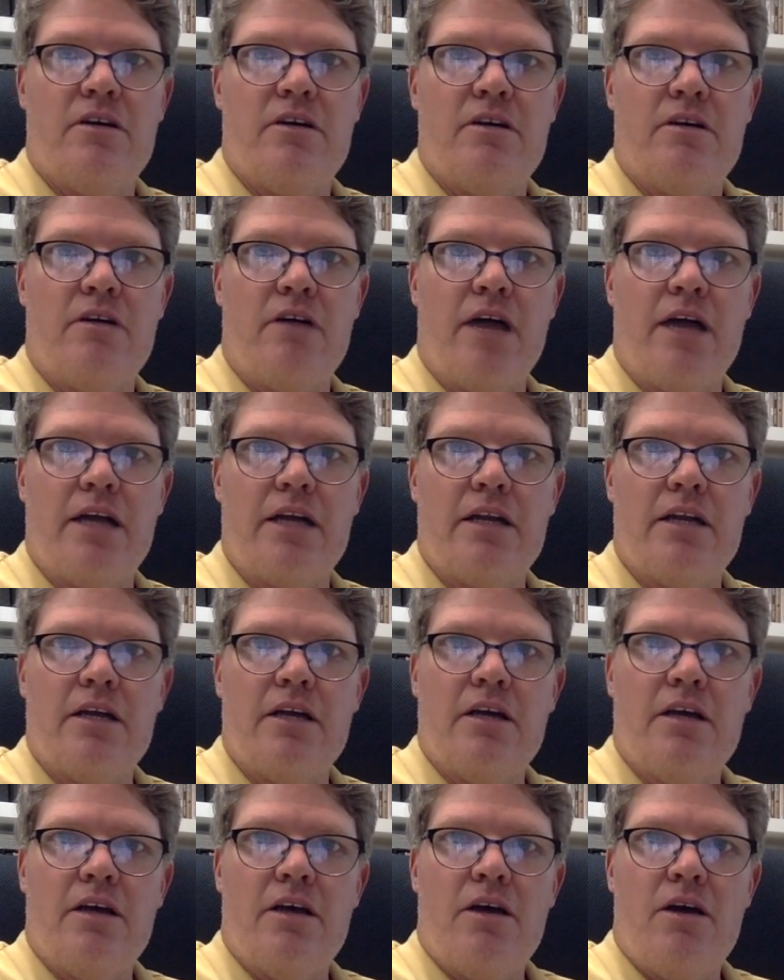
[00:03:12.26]
Right?
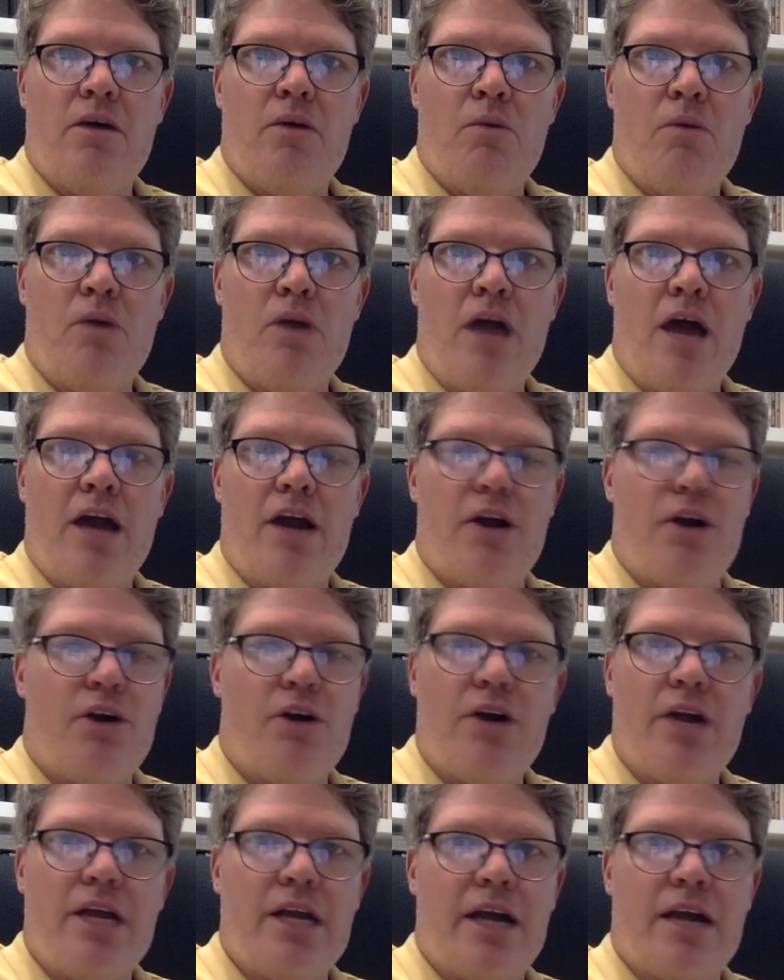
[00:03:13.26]
We're not
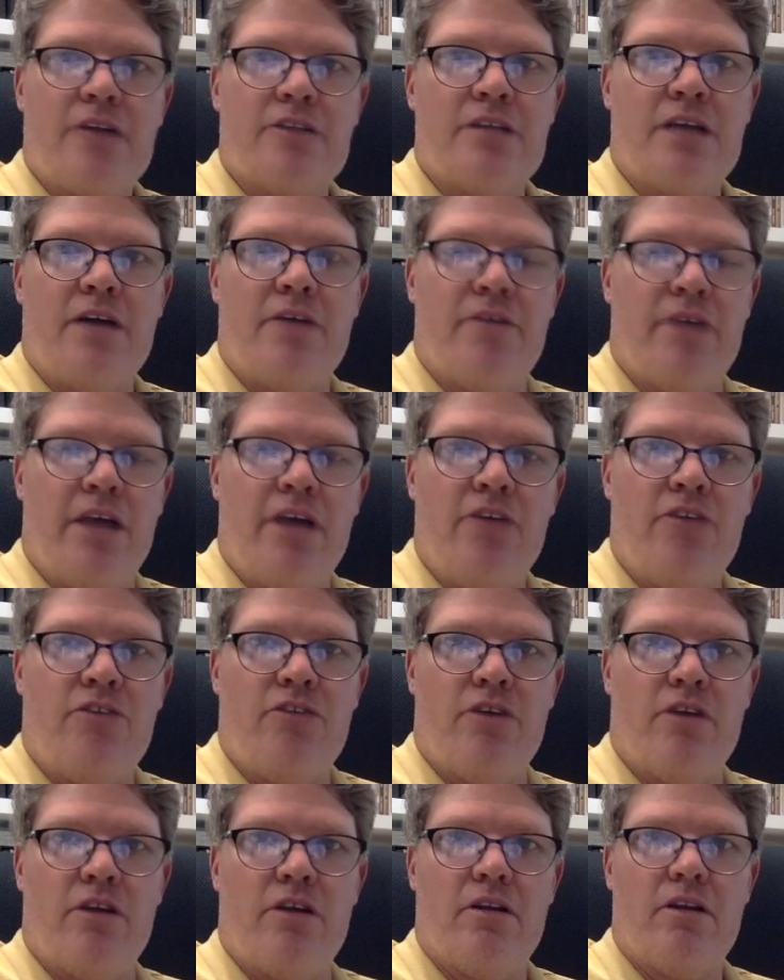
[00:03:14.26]
earning our
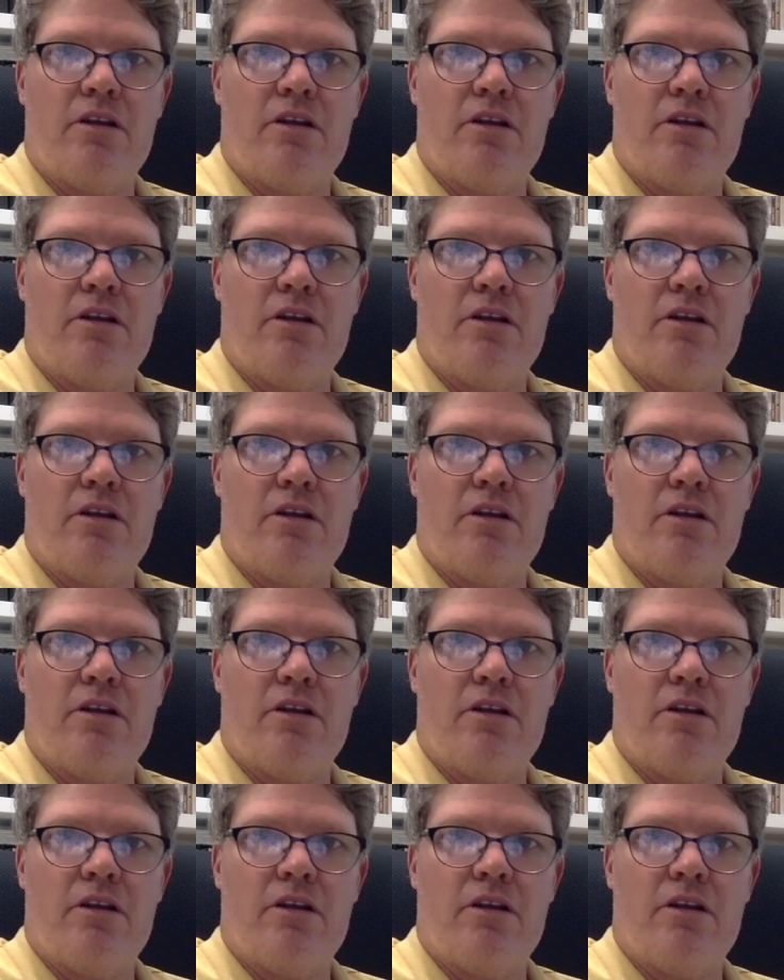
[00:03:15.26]
salvation.